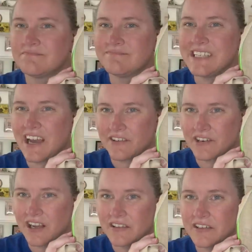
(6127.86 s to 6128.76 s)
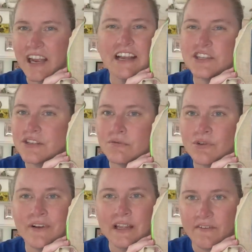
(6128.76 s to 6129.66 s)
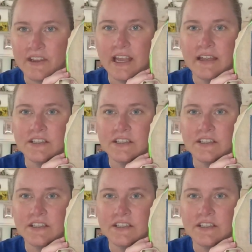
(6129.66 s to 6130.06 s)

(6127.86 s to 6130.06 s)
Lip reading: the other color. I just don't know if I love it yet,